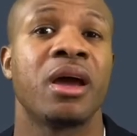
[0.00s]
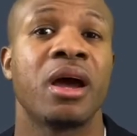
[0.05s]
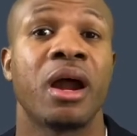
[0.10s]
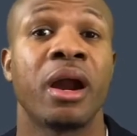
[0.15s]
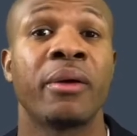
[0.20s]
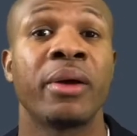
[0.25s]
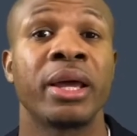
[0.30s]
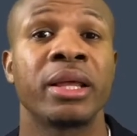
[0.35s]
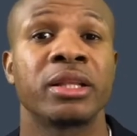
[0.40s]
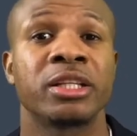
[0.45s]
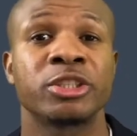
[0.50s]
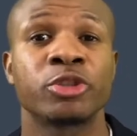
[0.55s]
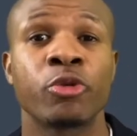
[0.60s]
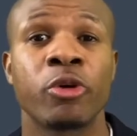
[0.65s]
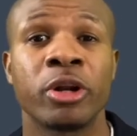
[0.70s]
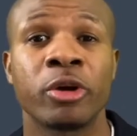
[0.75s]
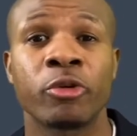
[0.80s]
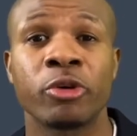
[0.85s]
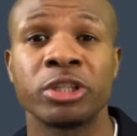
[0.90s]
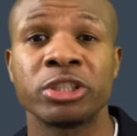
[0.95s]
All right, let's go on
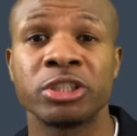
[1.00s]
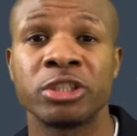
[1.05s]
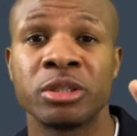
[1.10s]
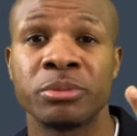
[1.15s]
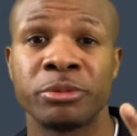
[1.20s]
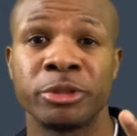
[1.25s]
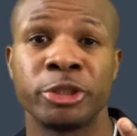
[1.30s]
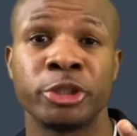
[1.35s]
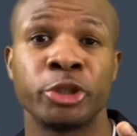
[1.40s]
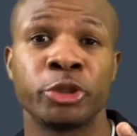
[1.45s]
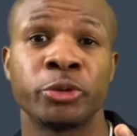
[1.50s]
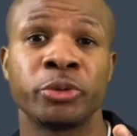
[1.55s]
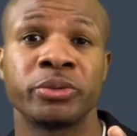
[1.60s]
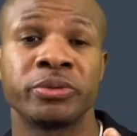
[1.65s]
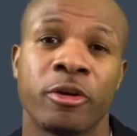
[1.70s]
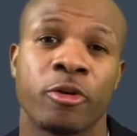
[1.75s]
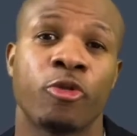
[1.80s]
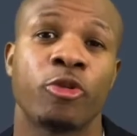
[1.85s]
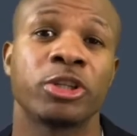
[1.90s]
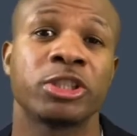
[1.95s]
to question number 2.
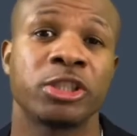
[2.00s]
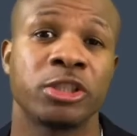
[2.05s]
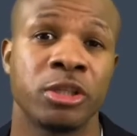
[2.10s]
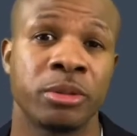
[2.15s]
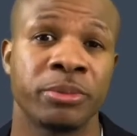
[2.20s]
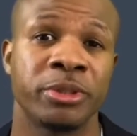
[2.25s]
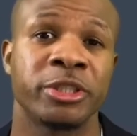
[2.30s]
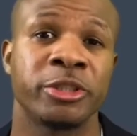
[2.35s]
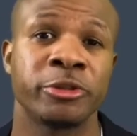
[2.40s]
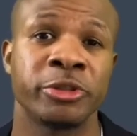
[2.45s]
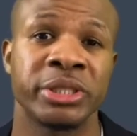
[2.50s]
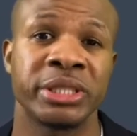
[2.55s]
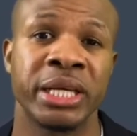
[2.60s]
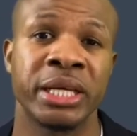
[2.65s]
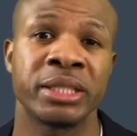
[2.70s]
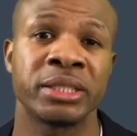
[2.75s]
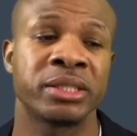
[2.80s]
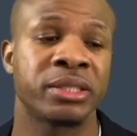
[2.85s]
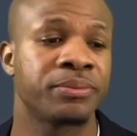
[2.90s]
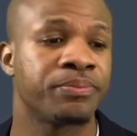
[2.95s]
Question number 2
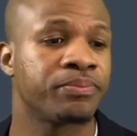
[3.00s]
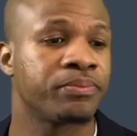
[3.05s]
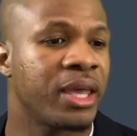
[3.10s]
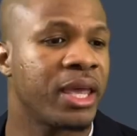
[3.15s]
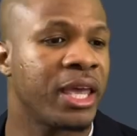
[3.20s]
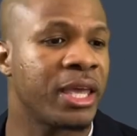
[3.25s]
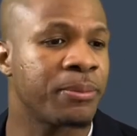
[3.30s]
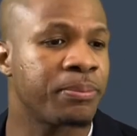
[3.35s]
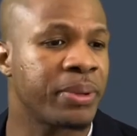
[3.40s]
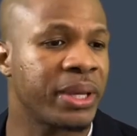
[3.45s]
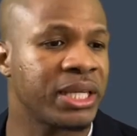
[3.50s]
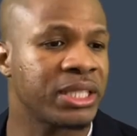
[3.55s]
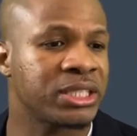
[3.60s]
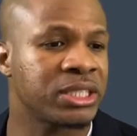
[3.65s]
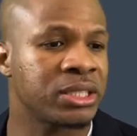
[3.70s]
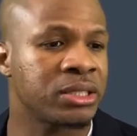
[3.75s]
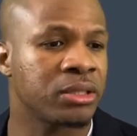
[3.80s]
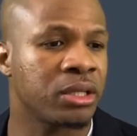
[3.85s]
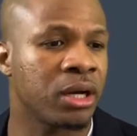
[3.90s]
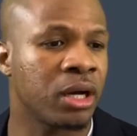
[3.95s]
says, a
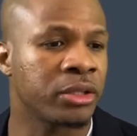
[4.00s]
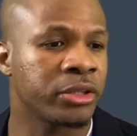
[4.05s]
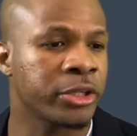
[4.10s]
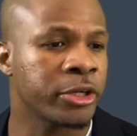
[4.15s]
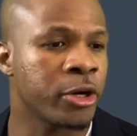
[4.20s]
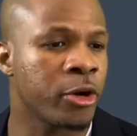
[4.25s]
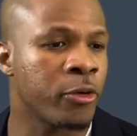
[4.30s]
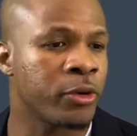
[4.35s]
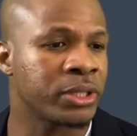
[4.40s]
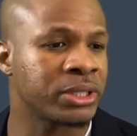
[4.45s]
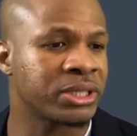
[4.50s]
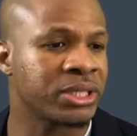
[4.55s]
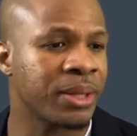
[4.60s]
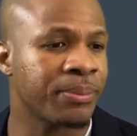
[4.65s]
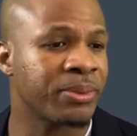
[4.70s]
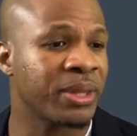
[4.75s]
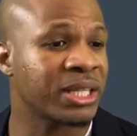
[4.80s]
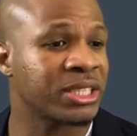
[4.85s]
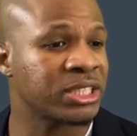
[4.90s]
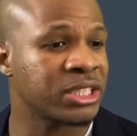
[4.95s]
patient undergoing
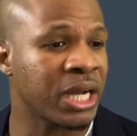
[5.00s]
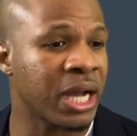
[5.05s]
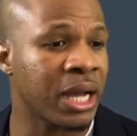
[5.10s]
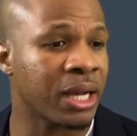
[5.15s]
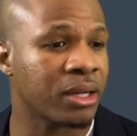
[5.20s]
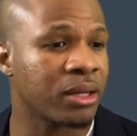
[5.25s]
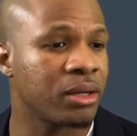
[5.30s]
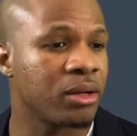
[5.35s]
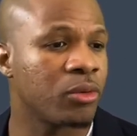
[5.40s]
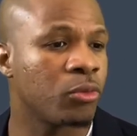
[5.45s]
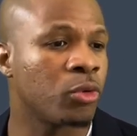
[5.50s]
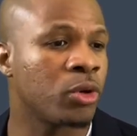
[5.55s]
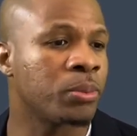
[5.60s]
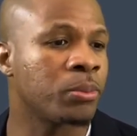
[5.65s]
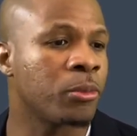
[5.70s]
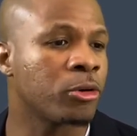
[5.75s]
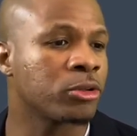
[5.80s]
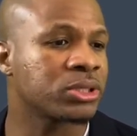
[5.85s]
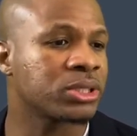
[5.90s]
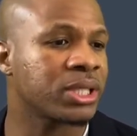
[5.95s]
septic shock would
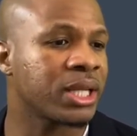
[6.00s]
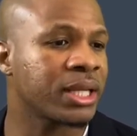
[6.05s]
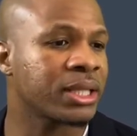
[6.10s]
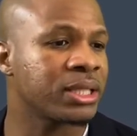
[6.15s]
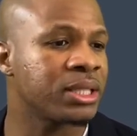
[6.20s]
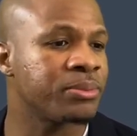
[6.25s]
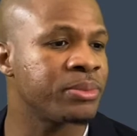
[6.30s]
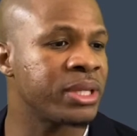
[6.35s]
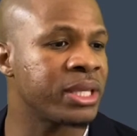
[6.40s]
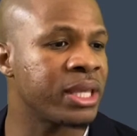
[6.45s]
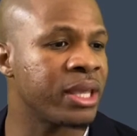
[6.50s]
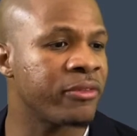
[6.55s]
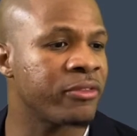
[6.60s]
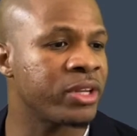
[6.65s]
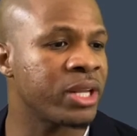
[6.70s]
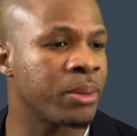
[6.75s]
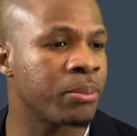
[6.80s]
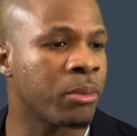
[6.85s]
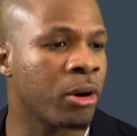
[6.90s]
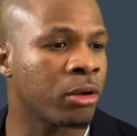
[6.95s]
most likely be
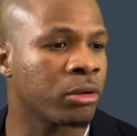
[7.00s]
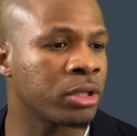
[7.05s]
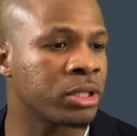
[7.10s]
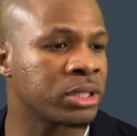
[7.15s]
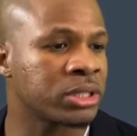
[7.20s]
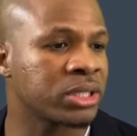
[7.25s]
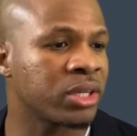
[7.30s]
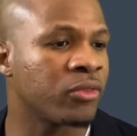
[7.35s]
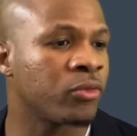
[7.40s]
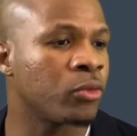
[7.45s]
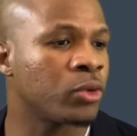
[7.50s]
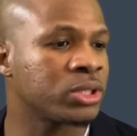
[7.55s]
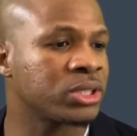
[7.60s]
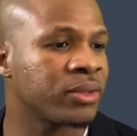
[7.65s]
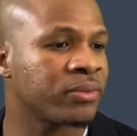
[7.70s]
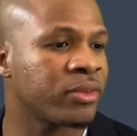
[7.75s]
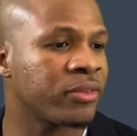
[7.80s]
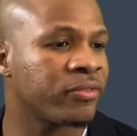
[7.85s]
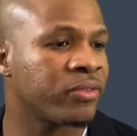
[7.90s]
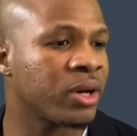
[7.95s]
given a bolus of which
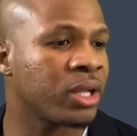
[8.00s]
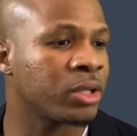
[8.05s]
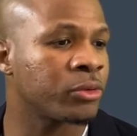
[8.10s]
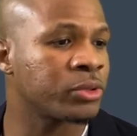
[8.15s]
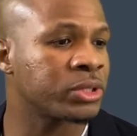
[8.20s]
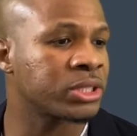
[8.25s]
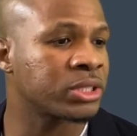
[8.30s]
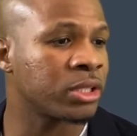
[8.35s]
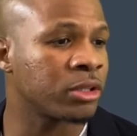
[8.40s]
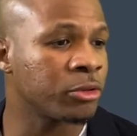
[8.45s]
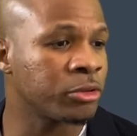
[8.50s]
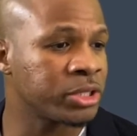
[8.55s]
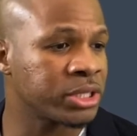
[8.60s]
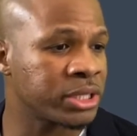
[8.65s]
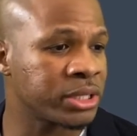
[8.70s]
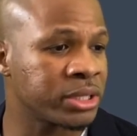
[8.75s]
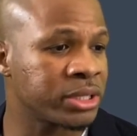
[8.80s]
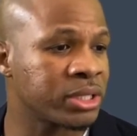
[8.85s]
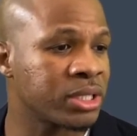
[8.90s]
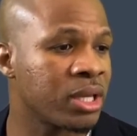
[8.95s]
of the following
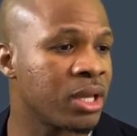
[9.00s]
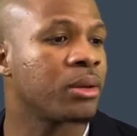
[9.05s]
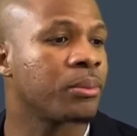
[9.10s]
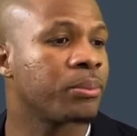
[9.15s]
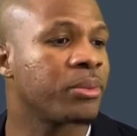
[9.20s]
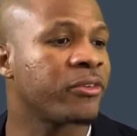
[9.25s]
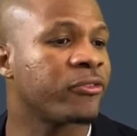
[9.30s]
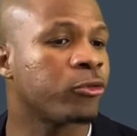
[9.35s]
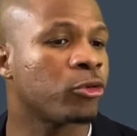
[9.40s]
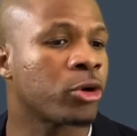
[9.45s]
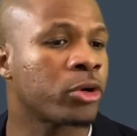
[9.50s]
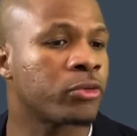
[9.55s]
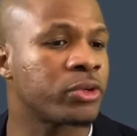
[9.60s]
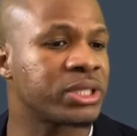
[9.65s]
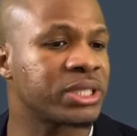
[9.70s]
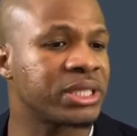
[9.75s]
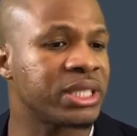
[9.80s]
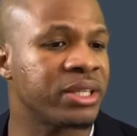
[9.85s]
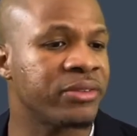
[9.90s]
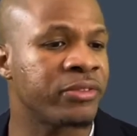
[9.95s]
solutions before
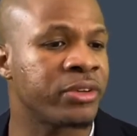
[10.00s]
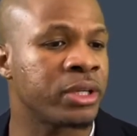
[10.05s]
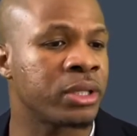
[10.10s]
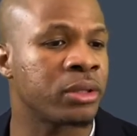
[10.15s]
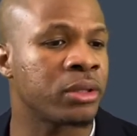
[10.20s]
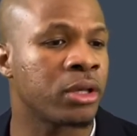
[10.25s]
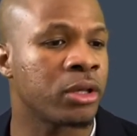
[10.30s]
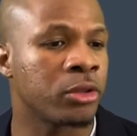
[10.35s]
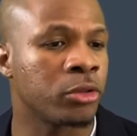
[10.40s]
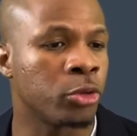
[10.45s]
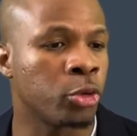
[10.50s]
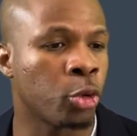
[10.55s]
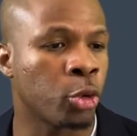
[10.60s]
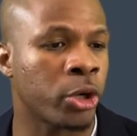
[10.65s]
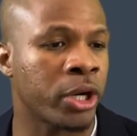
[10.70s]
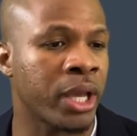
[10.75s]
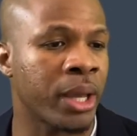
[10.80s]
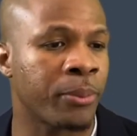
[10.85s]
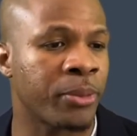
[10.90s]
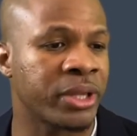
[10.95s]
receiving
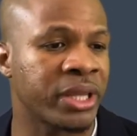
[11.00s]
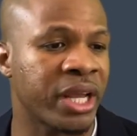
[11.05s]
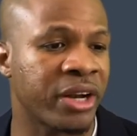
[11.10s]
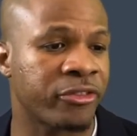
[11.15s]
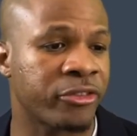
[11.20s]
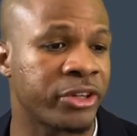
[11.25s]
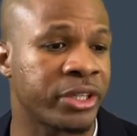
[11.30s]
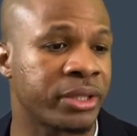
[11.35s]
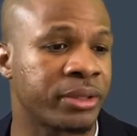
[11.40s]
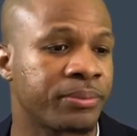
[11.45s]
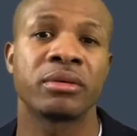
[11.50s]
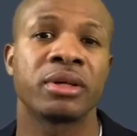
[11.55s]
norepinephrine?